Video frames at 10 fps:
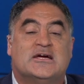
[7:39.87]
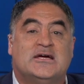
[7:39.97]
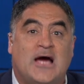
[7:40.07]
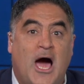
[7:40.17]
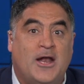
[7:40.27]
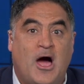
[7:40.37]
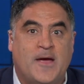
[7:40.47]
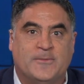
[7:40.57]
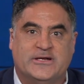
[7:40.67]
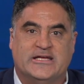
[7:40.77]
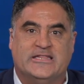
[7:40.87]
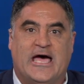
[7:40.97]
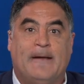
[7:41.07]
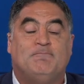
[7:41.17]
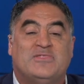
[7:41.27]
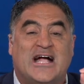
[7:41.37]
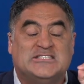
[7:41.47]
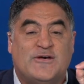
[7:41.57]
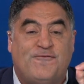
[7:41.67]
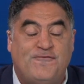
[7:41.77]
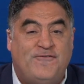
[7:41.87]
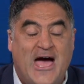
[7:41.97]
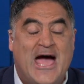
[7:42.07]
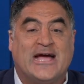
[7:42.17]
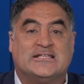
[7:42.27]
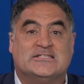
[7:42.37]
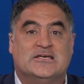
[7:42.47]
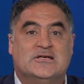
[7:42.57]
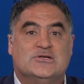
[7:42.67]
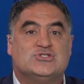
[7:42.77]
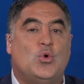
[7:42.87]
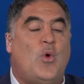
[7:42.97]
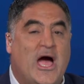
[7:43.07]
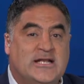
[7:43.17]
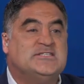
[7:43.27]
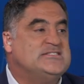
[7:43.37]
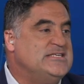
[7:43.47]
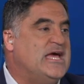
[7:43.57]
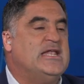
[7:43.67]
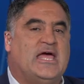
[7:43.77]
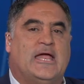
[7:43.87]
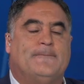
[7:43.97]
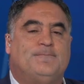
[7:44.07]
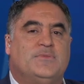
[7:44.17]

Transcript: Gottheimer did that, that's a fact. So why did CNN